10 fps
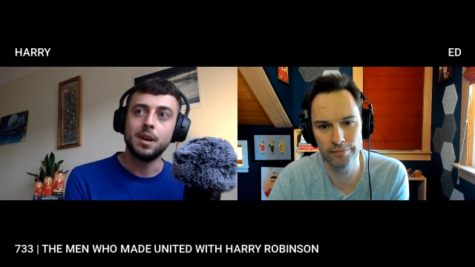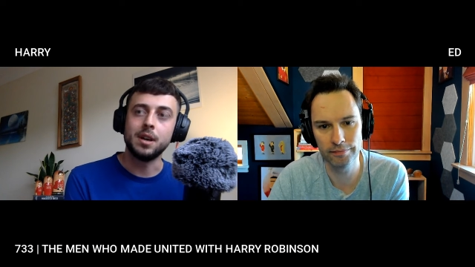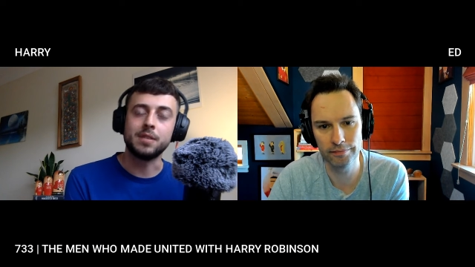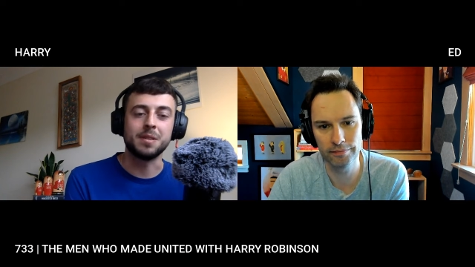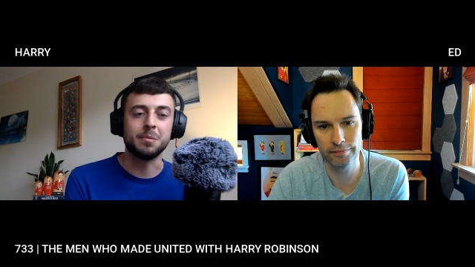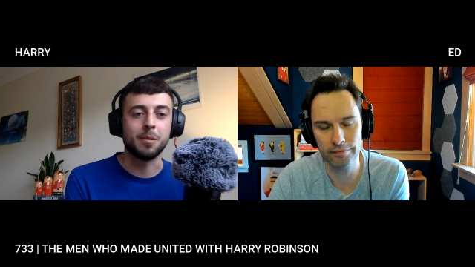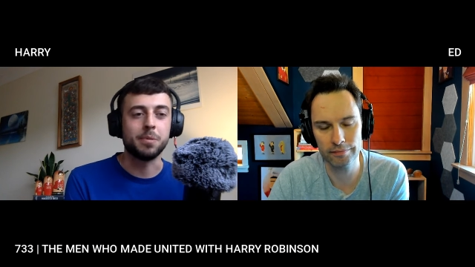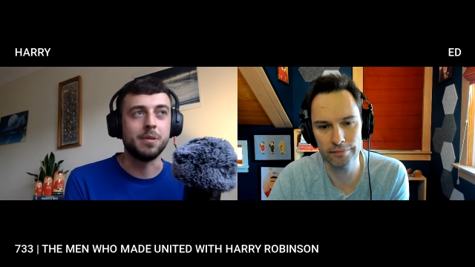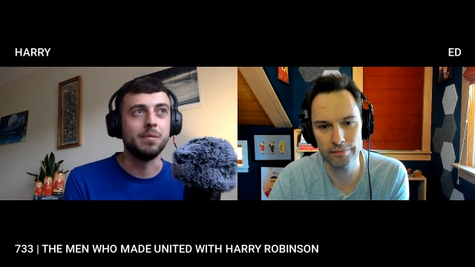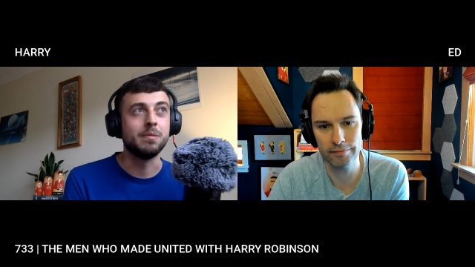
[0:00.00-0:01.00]
Speaker 1: it's something
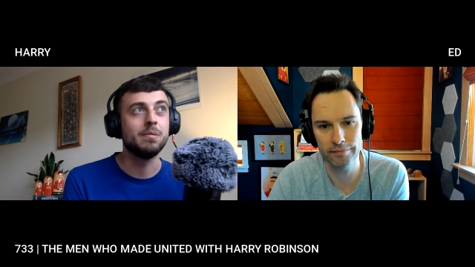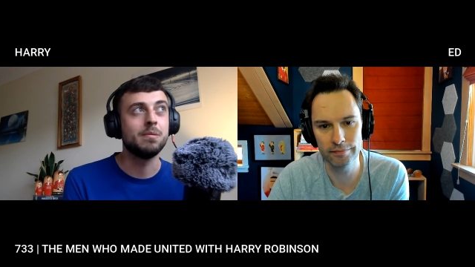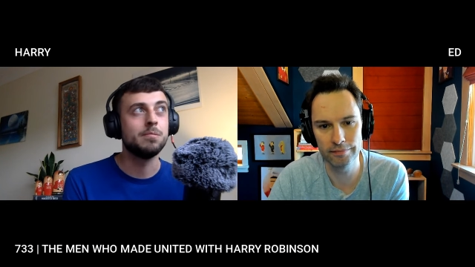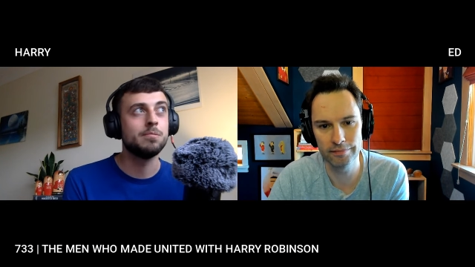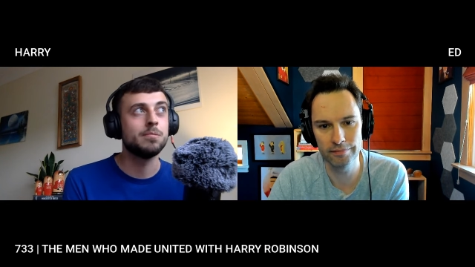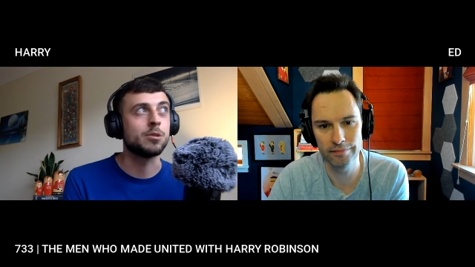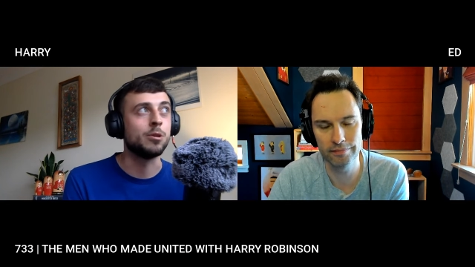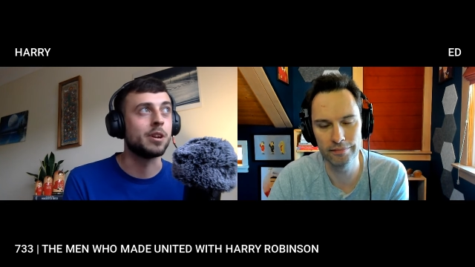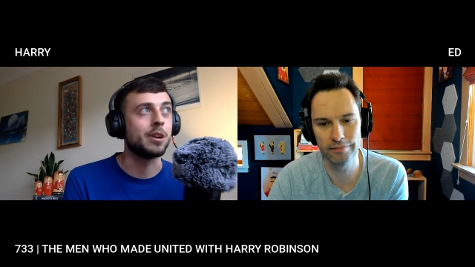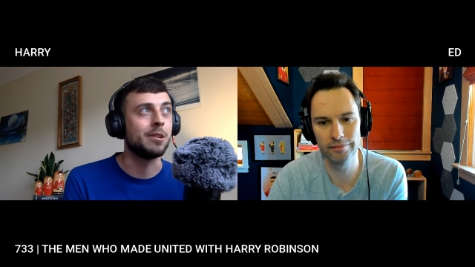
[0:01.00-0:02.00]
I've been
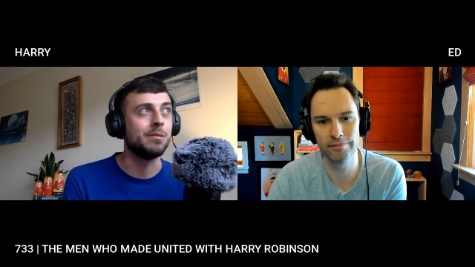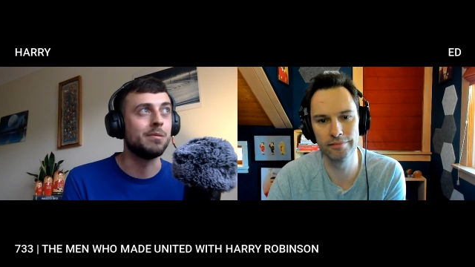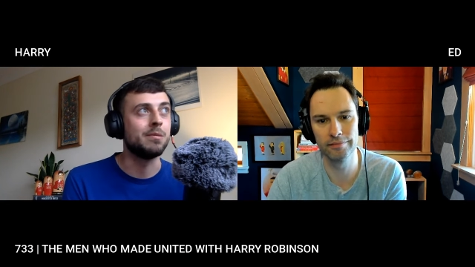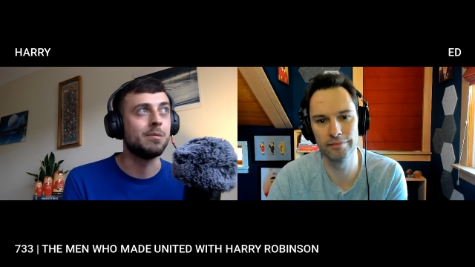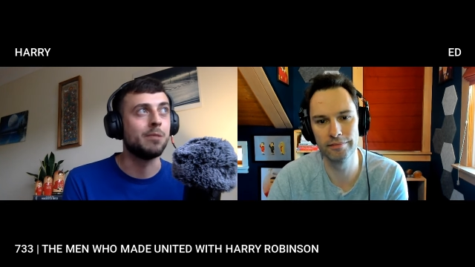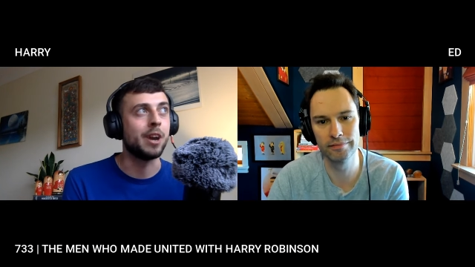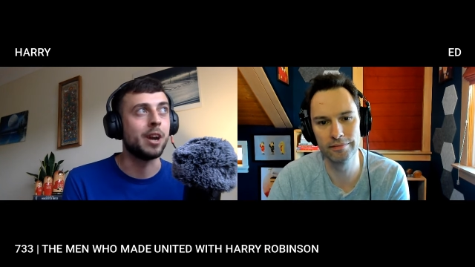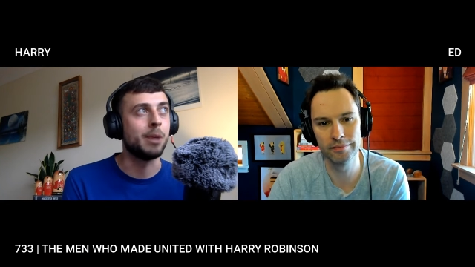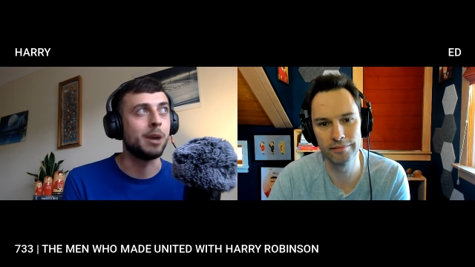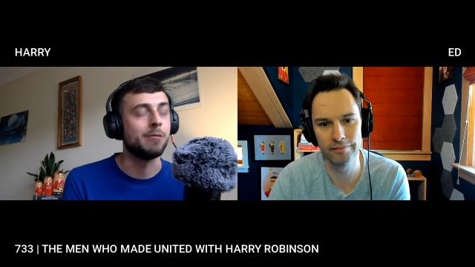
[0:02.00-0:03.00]
talking and
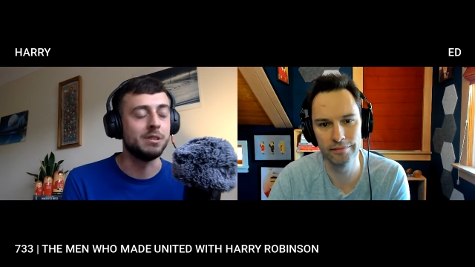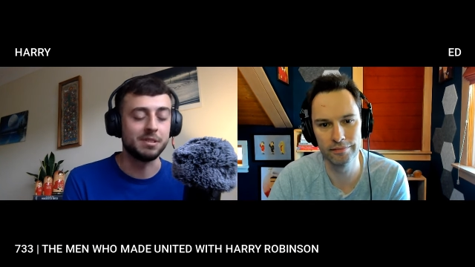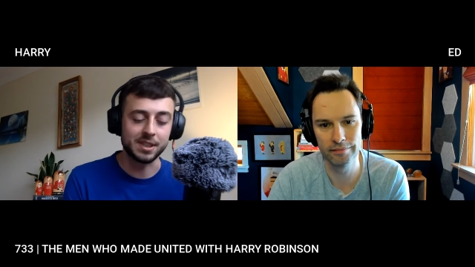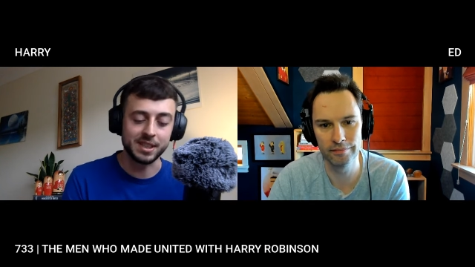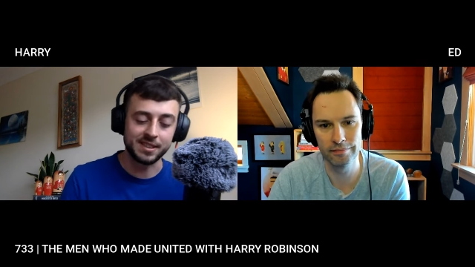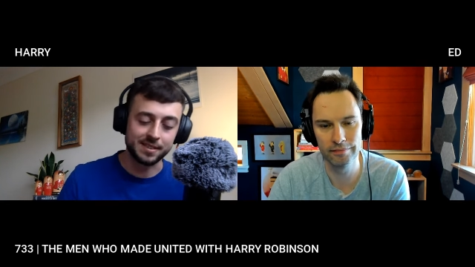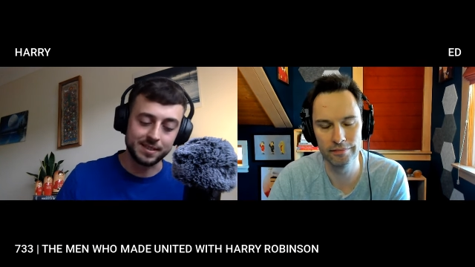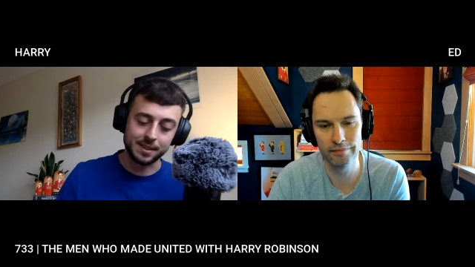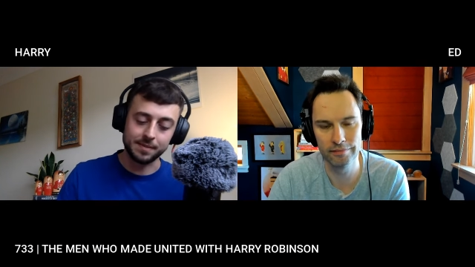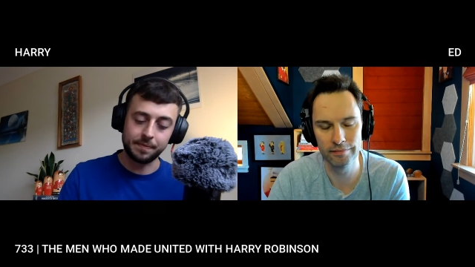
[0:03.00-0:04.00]
writing about recently, is
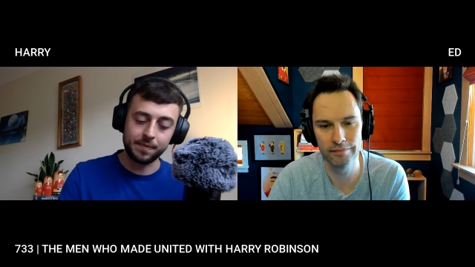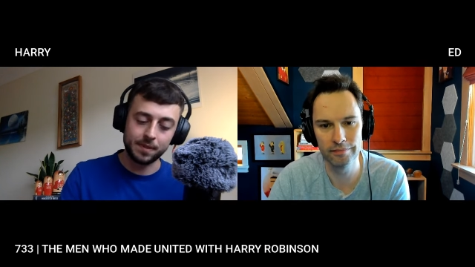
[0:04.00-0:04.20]
that